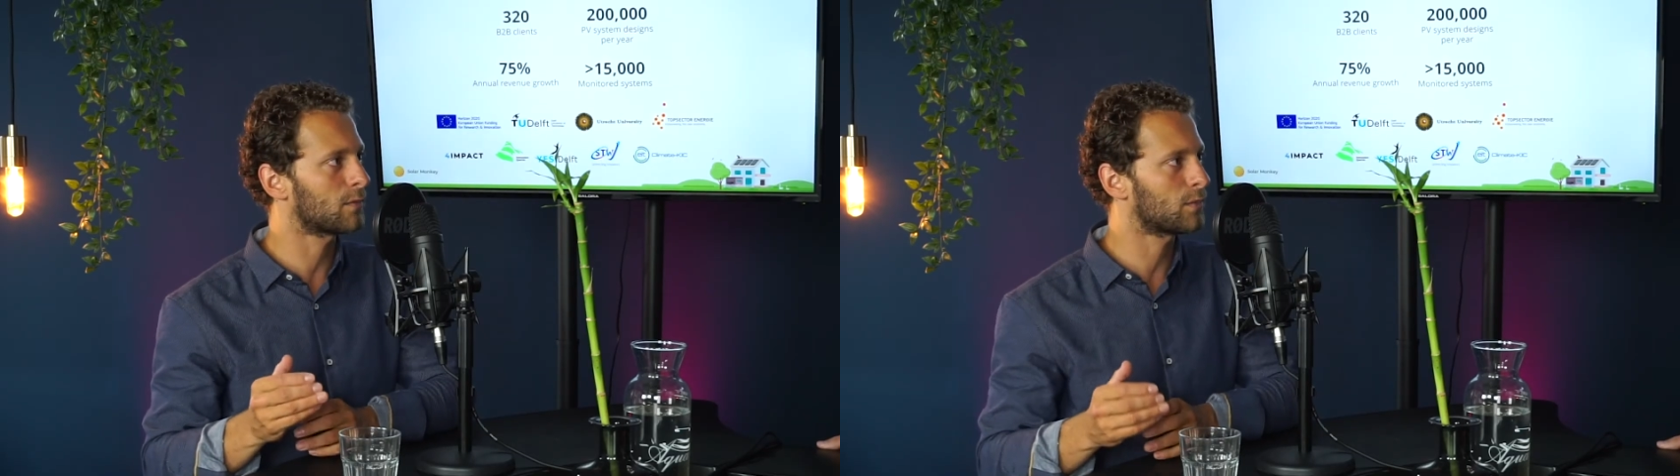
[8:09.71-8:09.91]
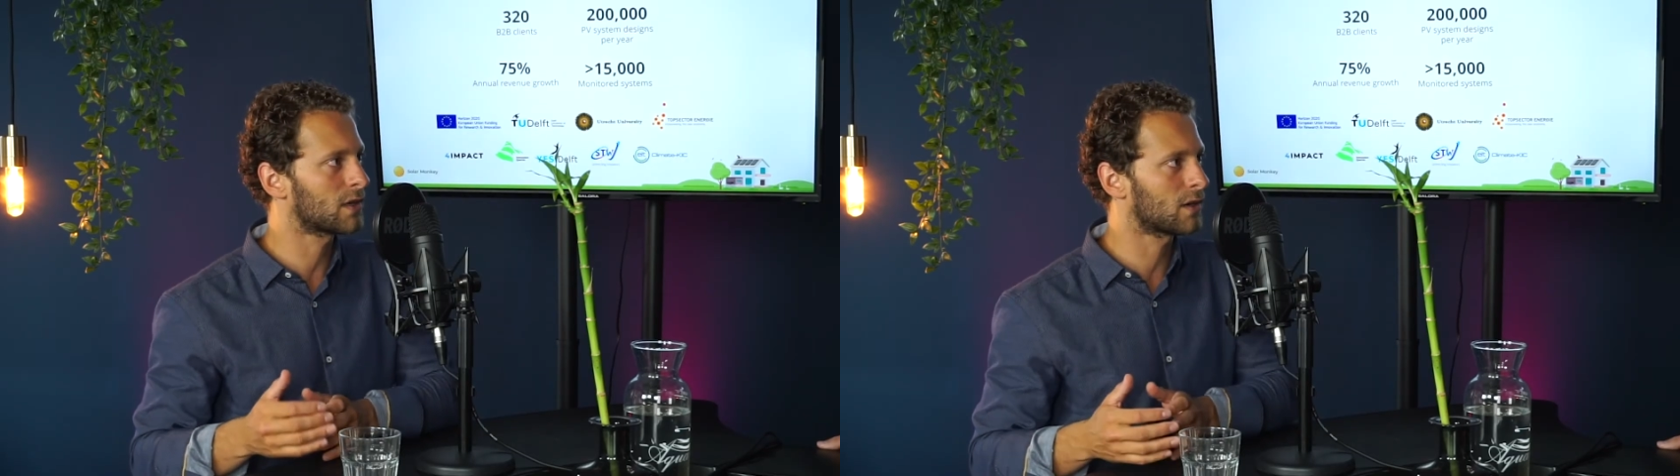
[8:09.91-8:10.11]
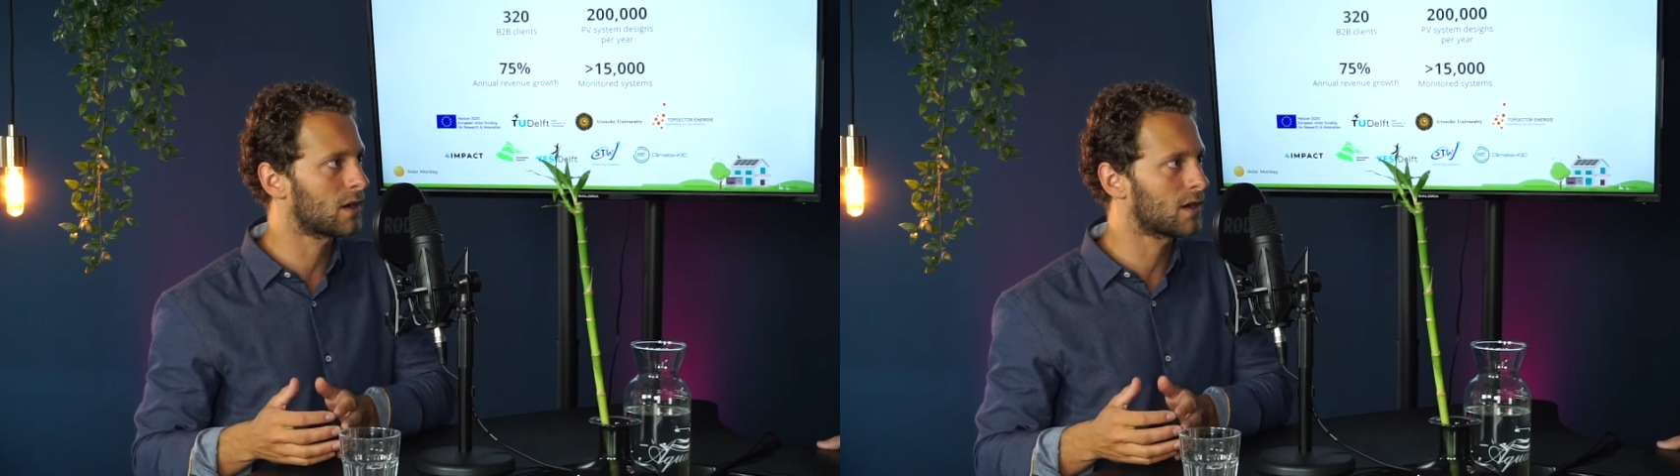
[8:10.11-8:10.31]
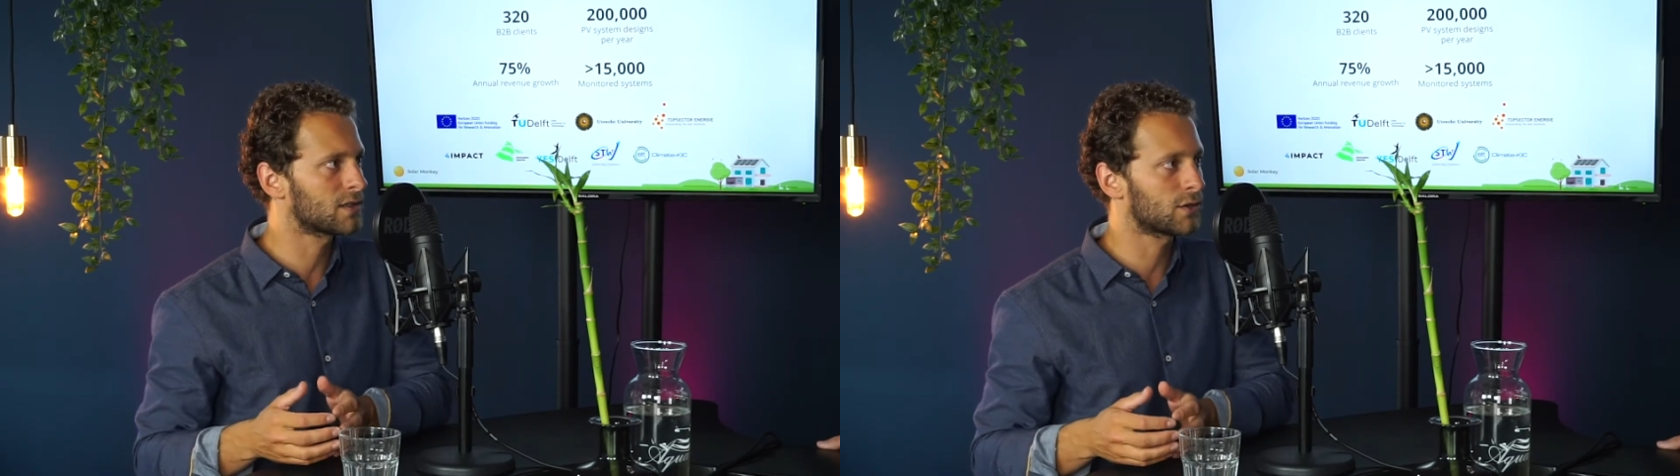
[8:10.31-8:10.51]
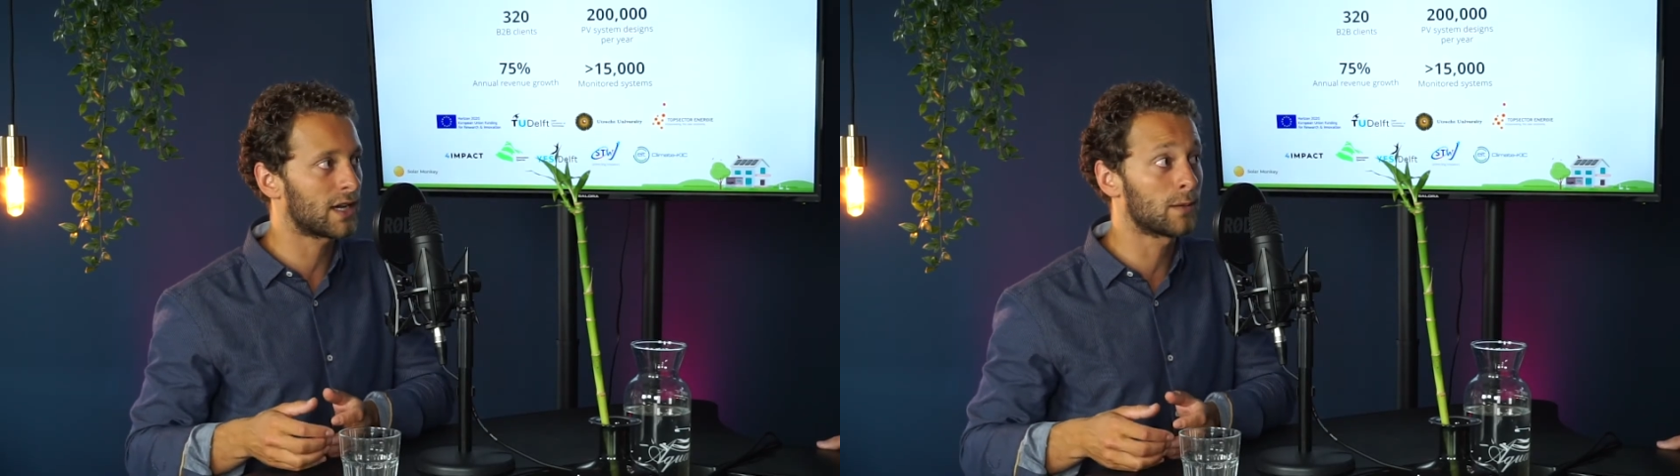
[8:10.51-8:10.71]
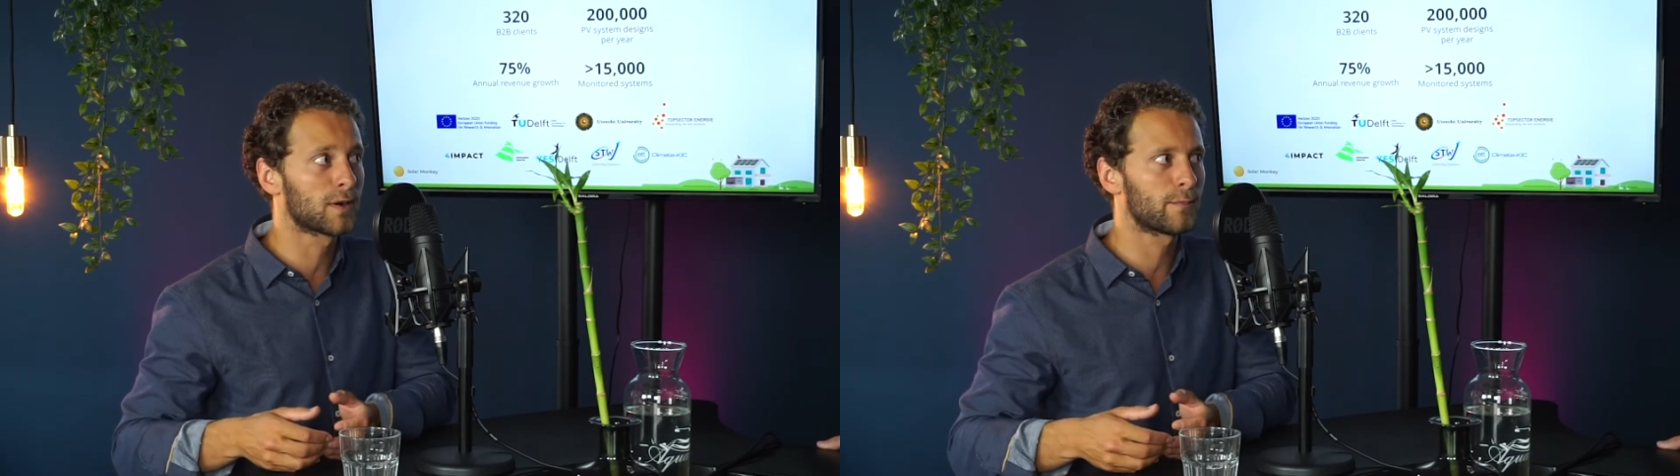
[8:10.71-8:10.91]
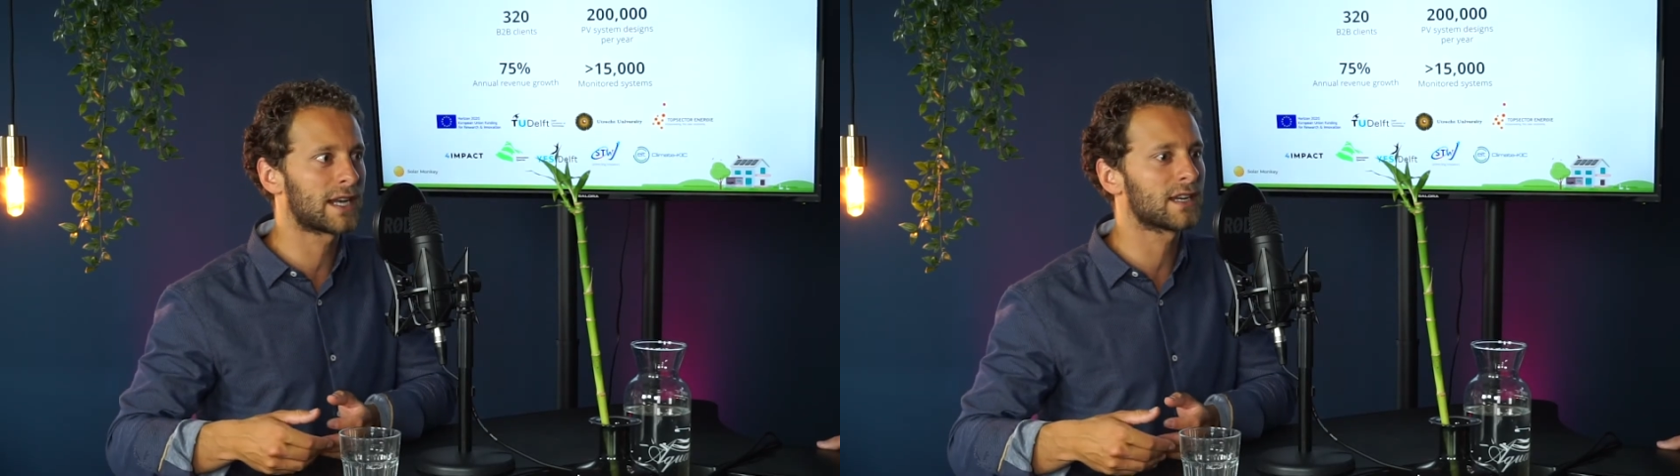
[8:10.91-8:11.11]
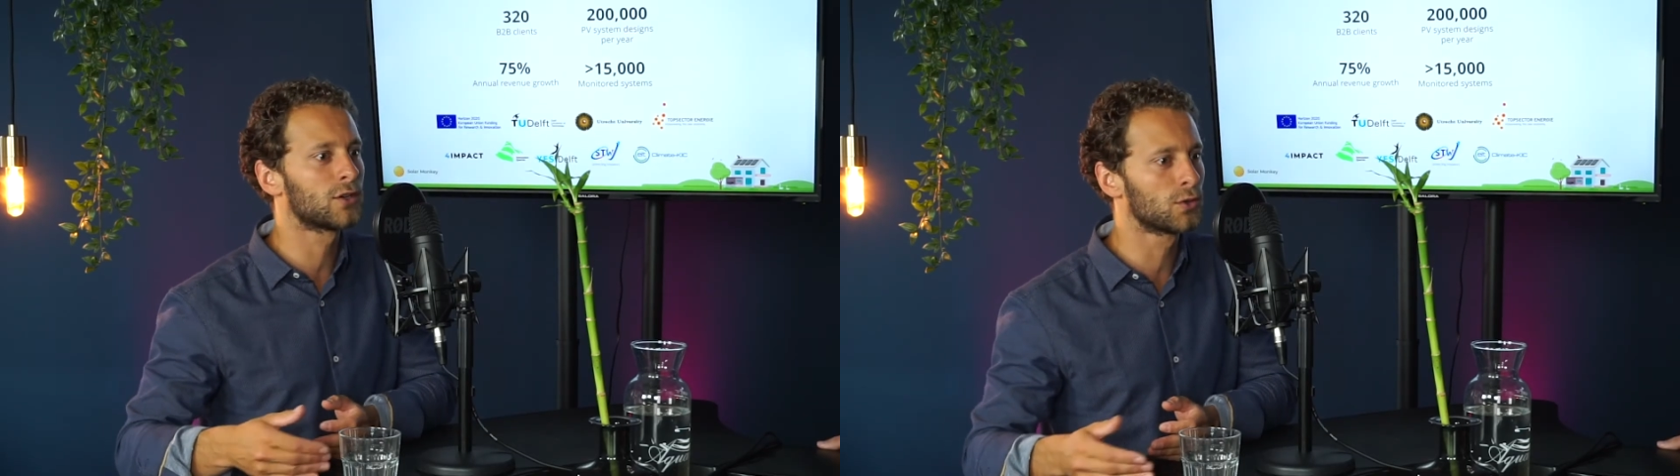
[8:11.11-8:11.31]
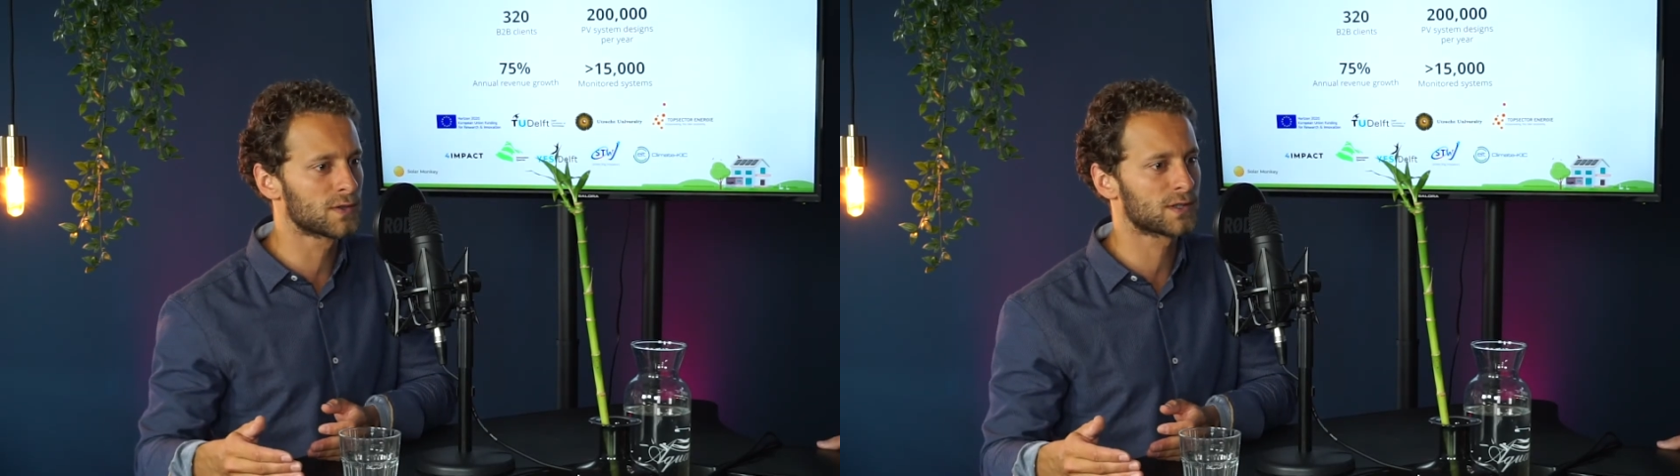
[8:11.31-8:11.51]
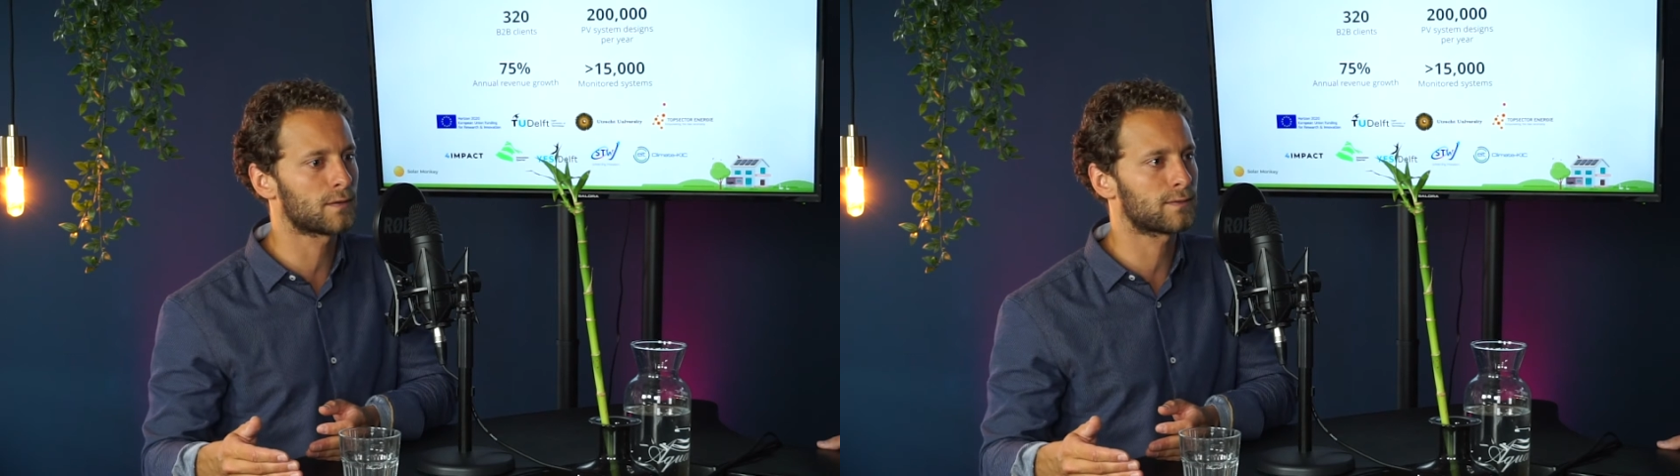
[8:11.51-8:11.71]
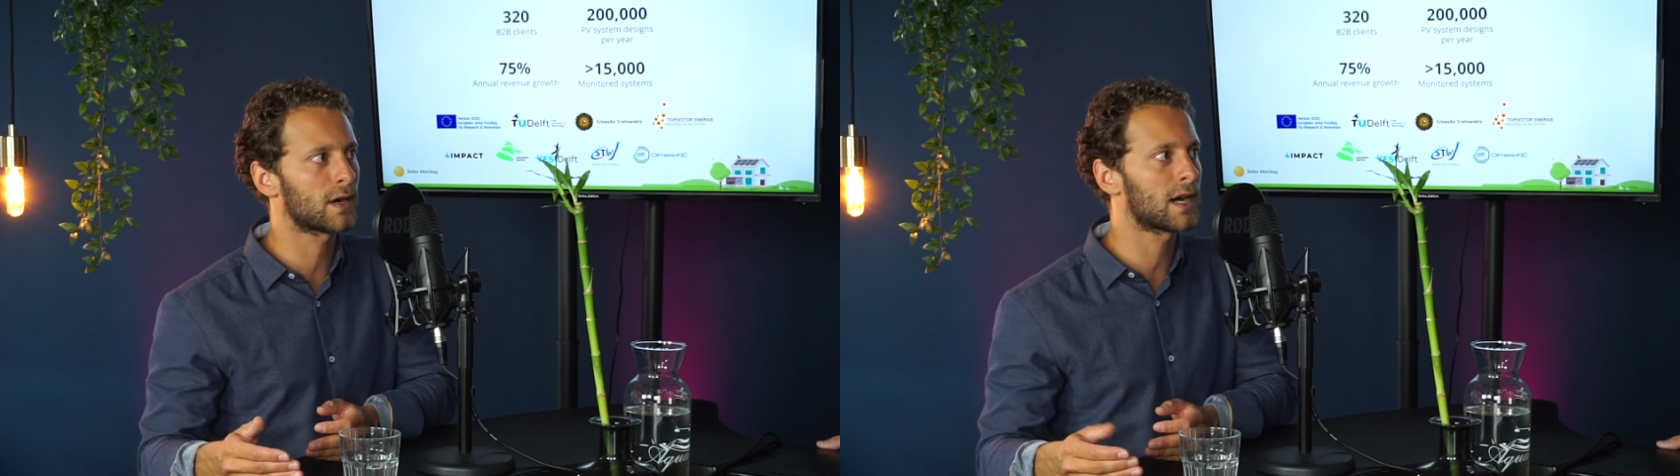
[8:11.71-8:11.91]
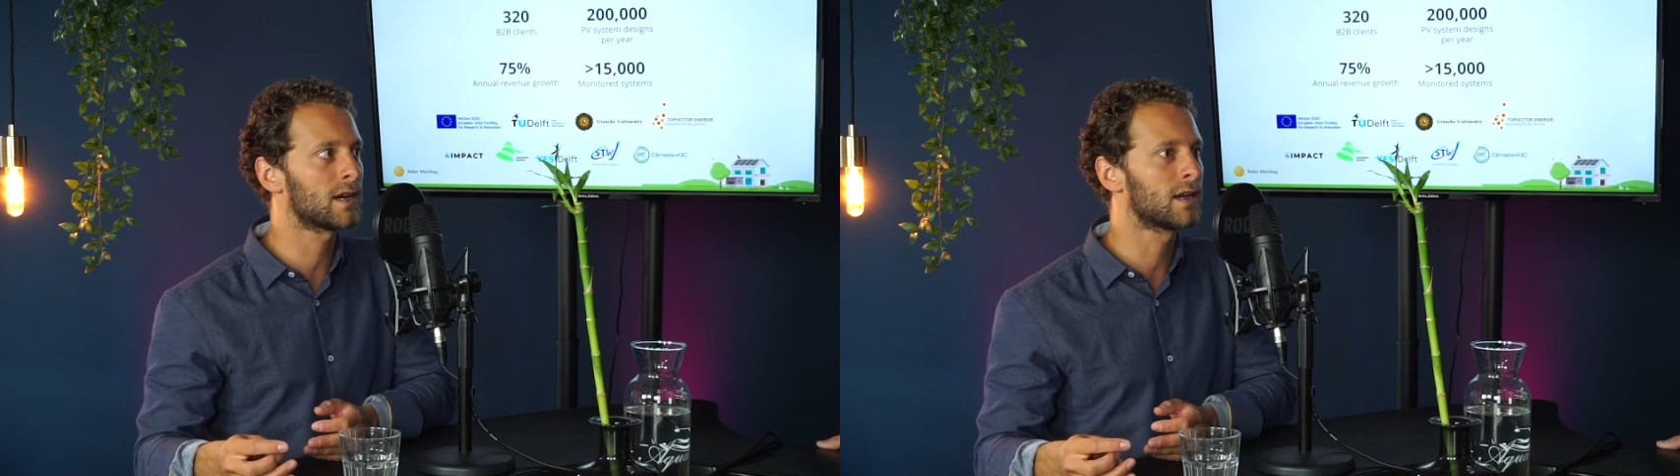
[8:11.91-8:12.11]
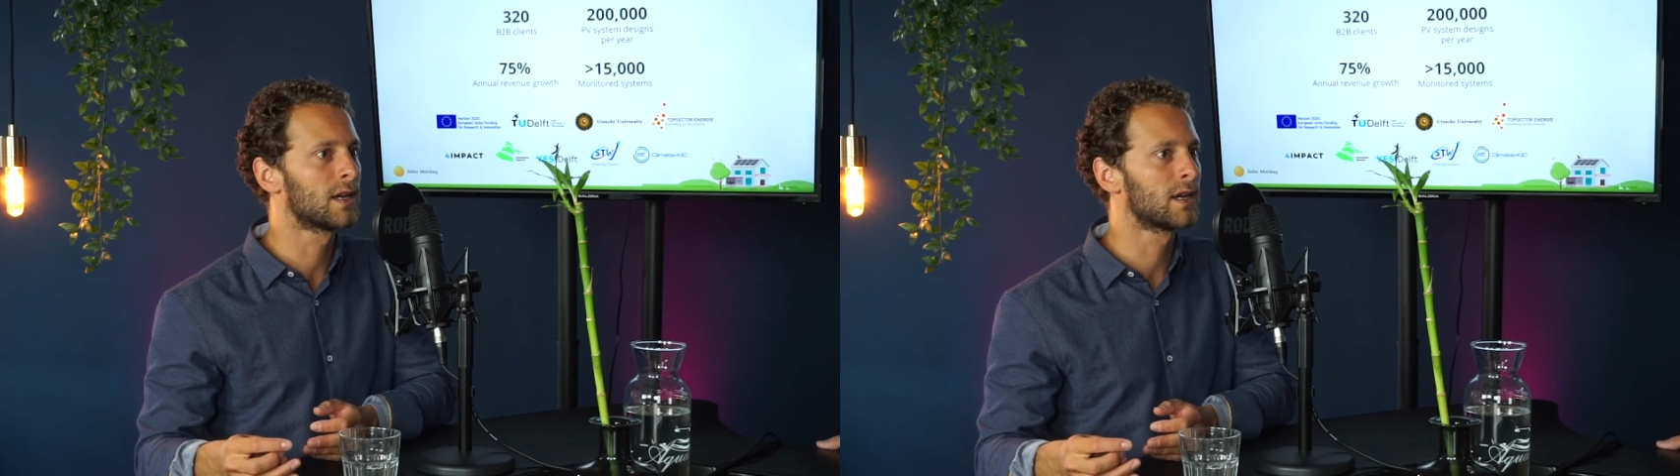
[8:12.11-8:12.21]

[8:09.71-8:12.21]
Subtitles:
because you're implementing new software,